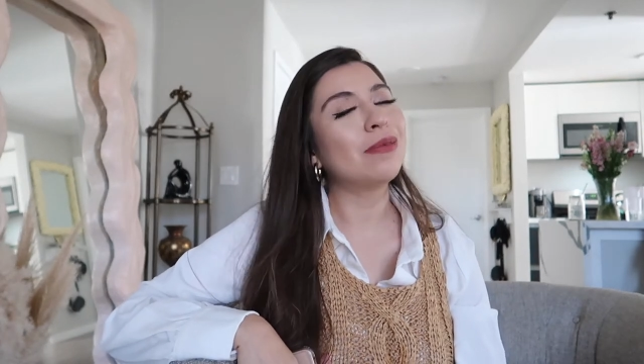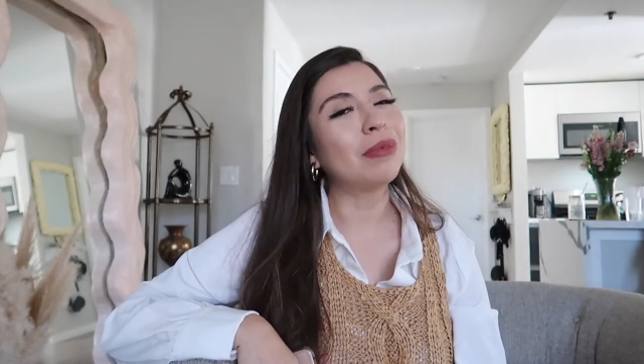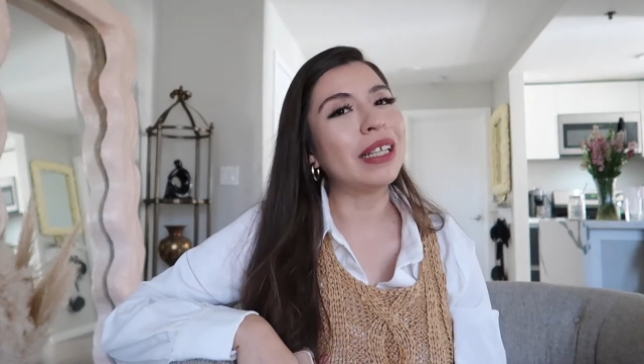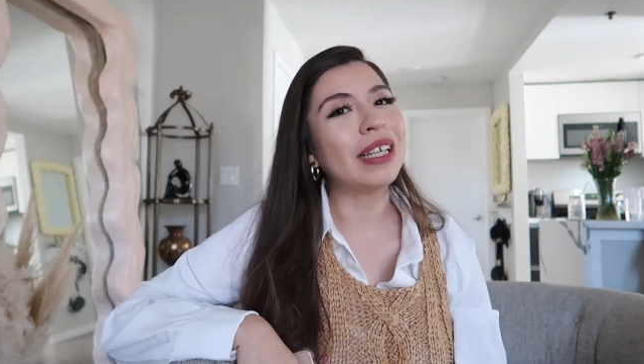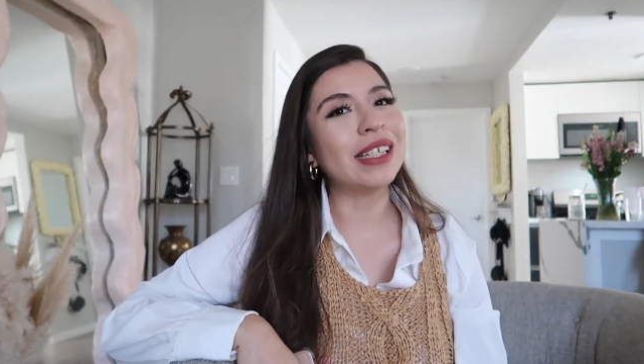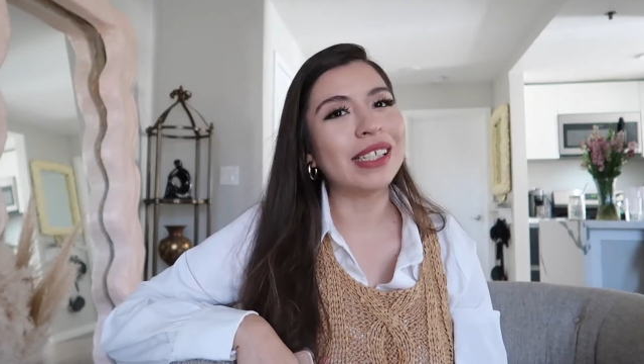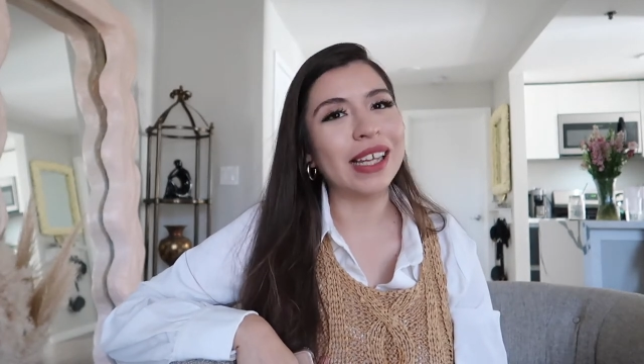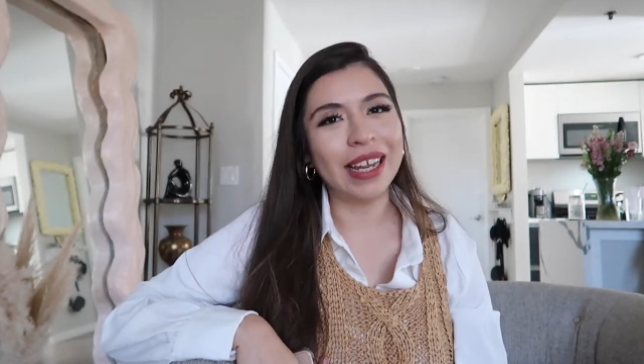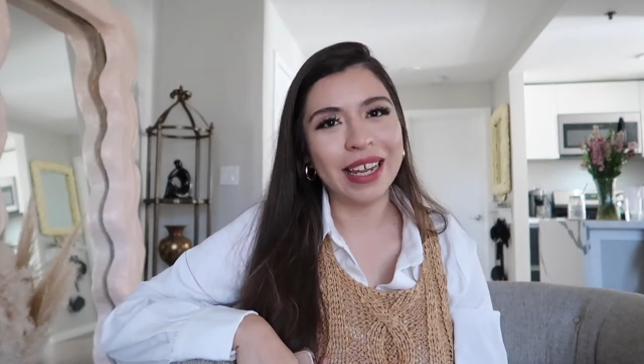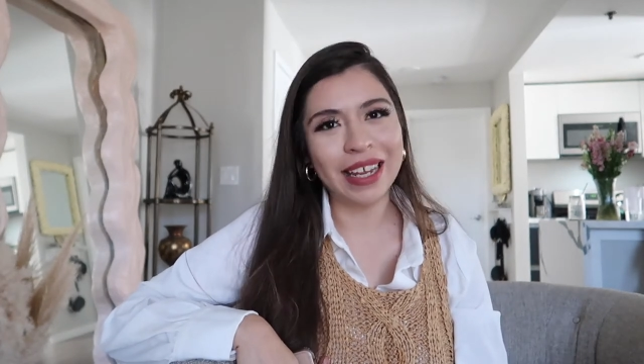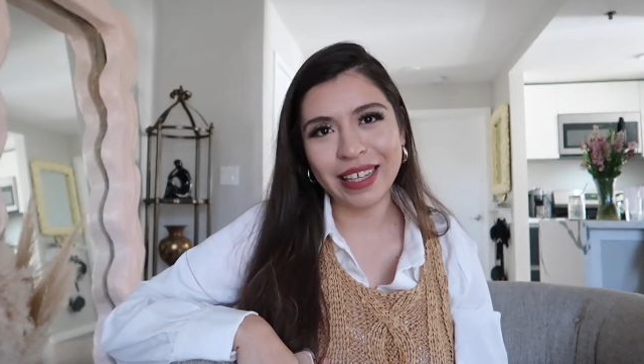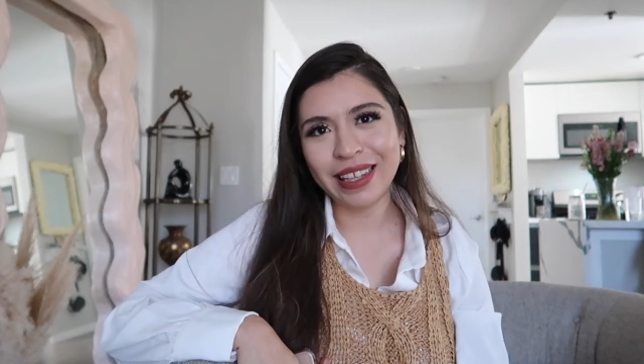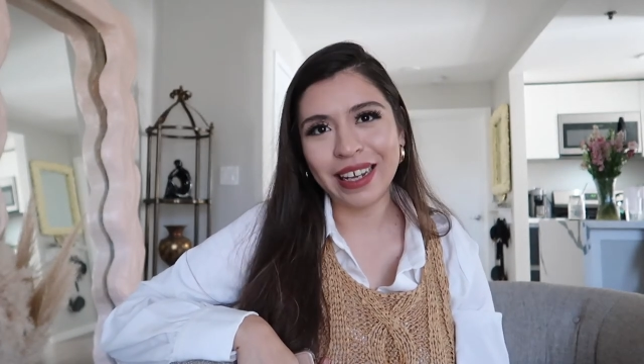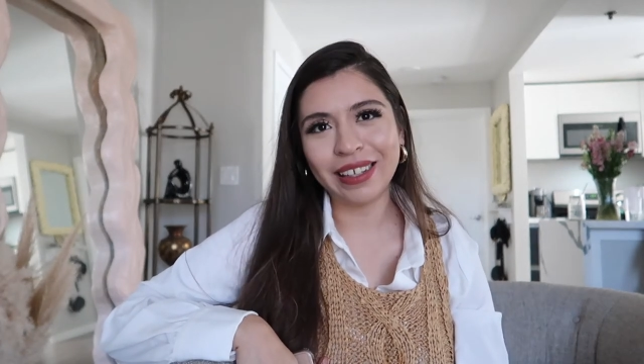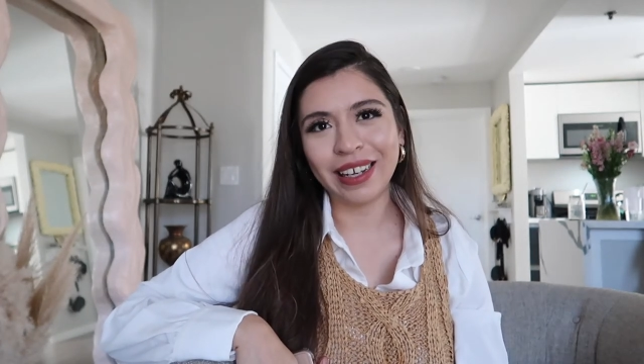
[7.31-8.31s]
please
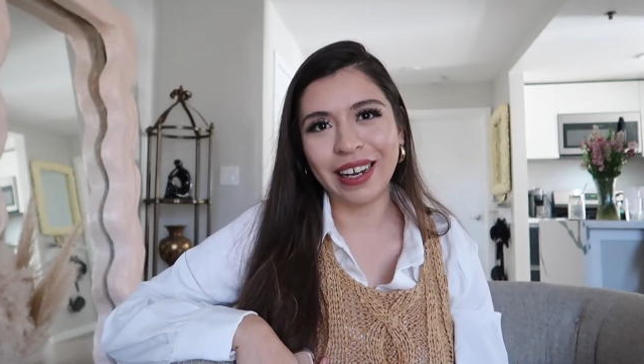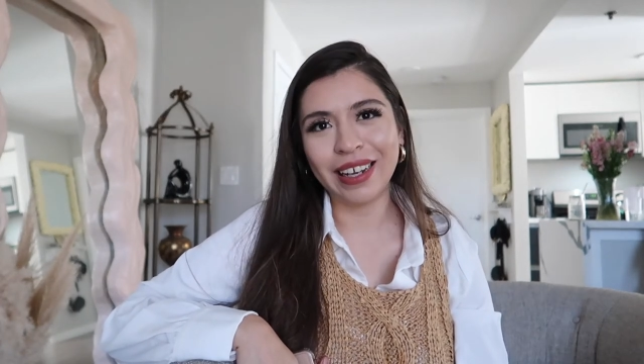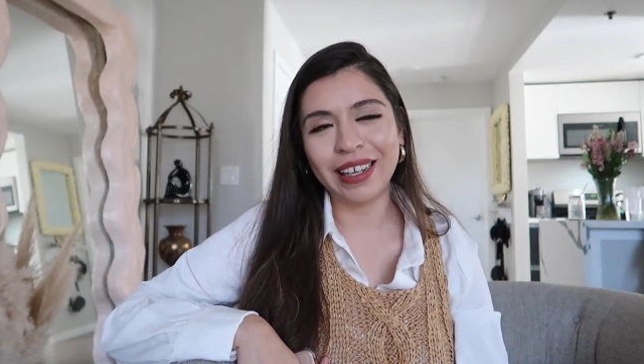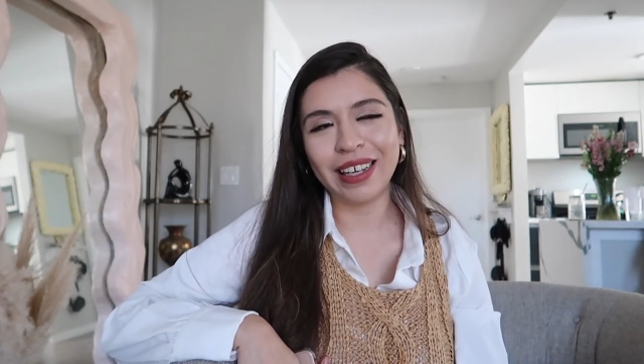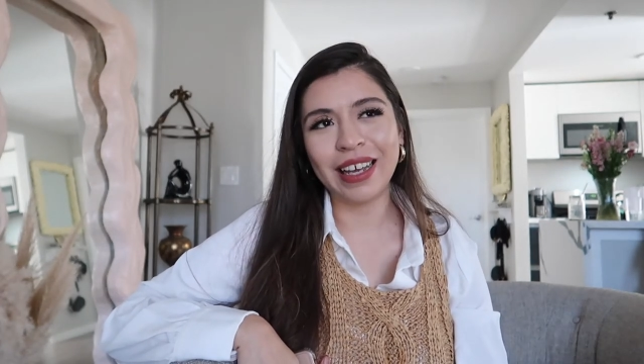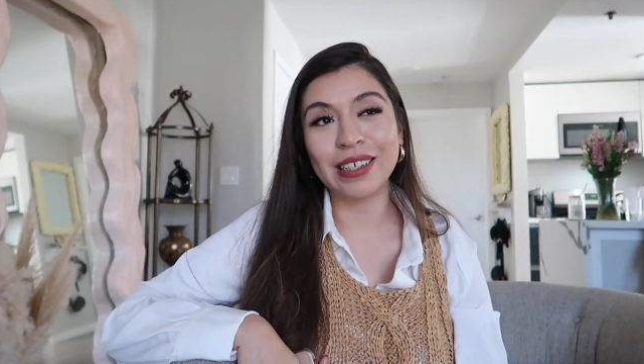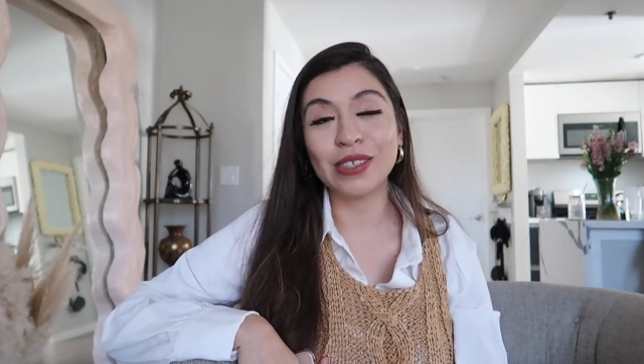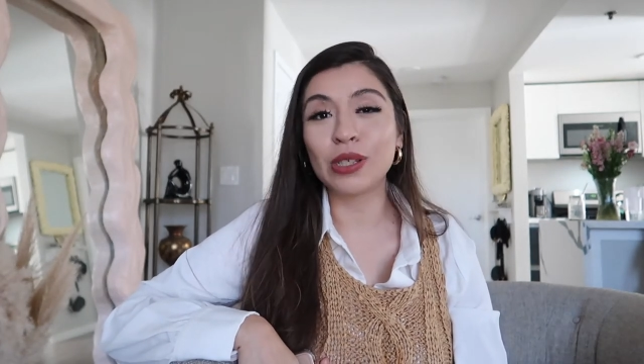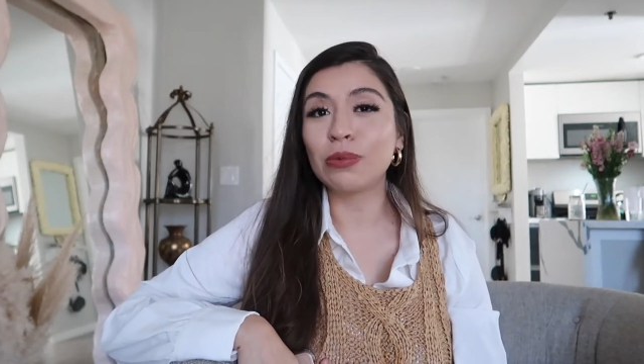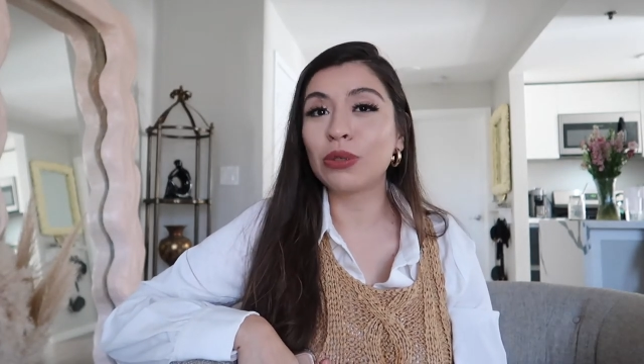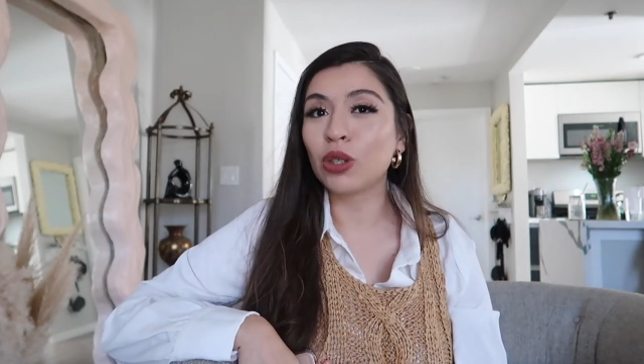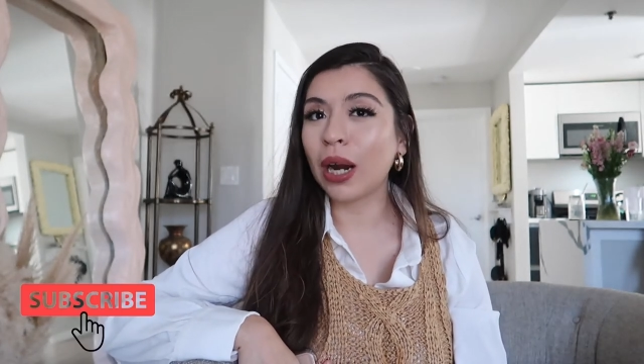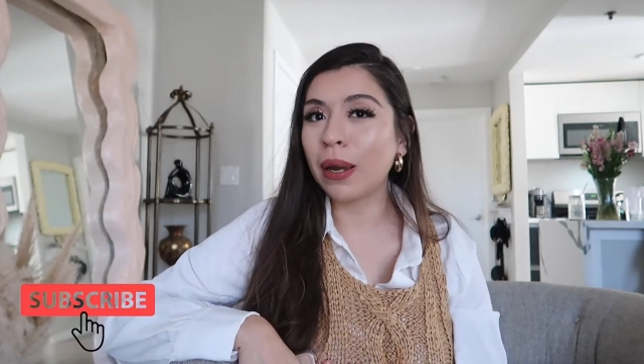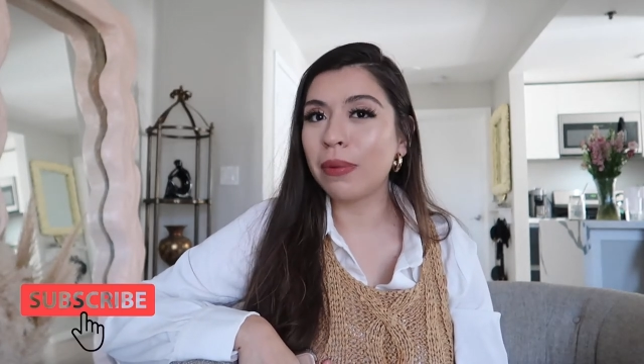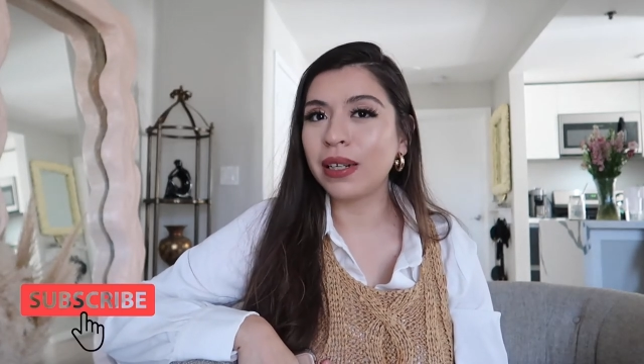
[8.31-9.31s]
hit that like and
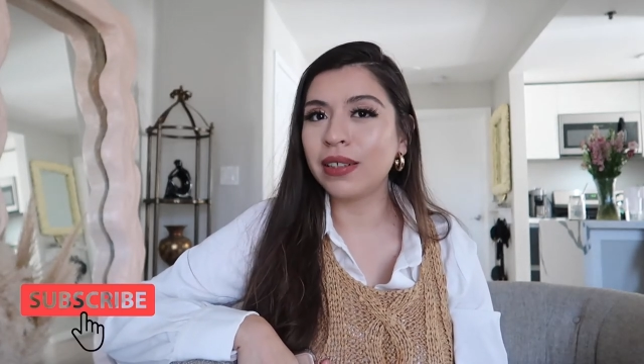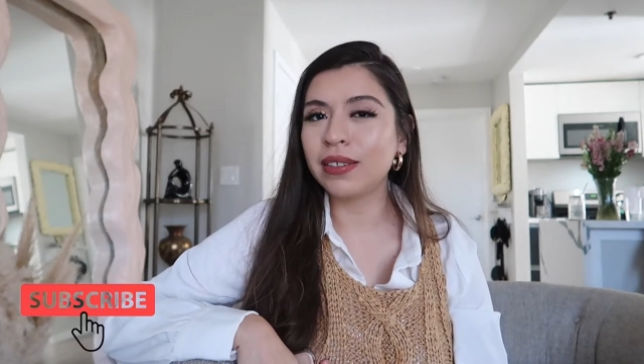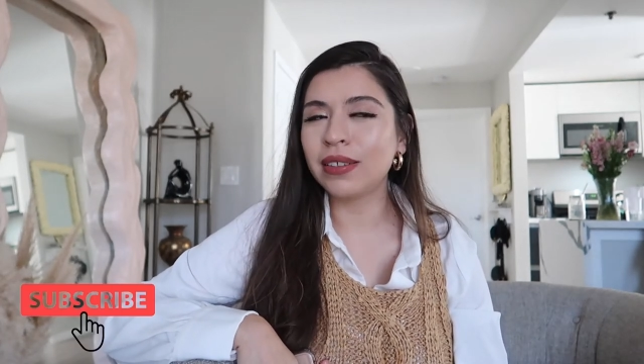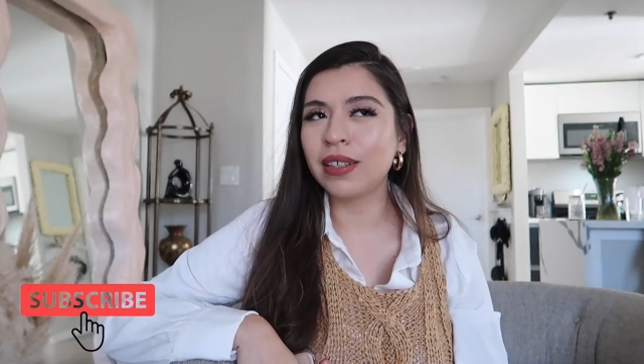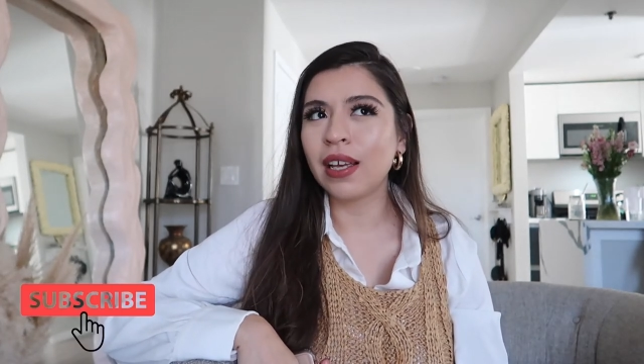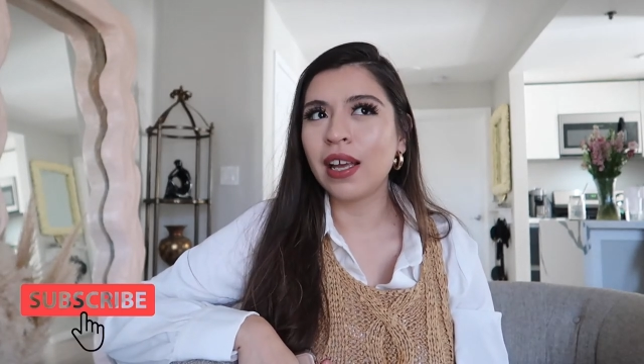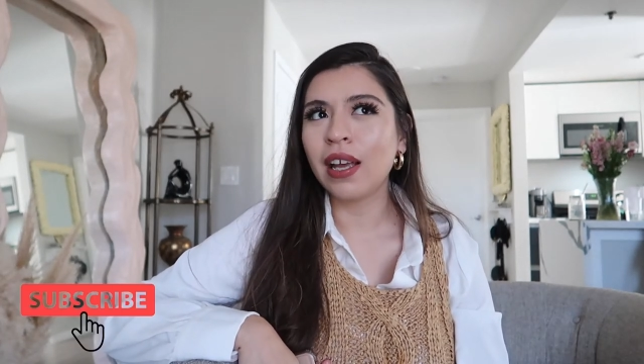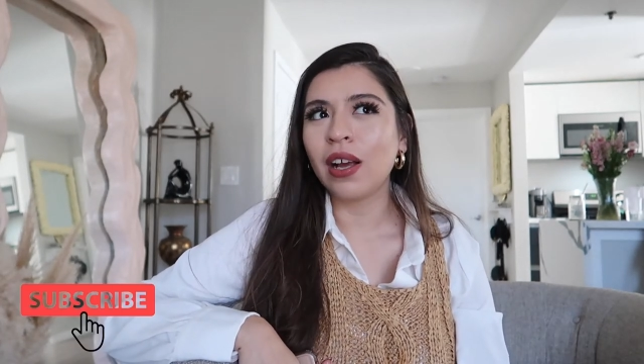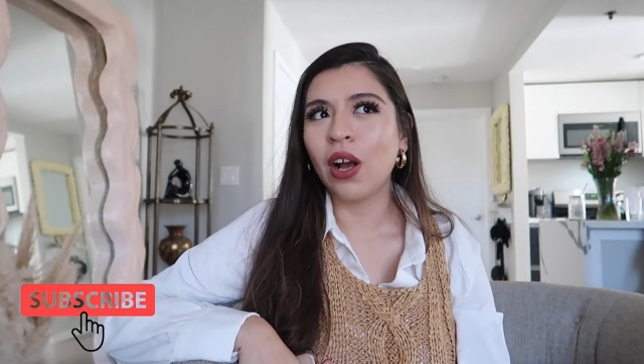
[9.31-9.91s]
subscribe button.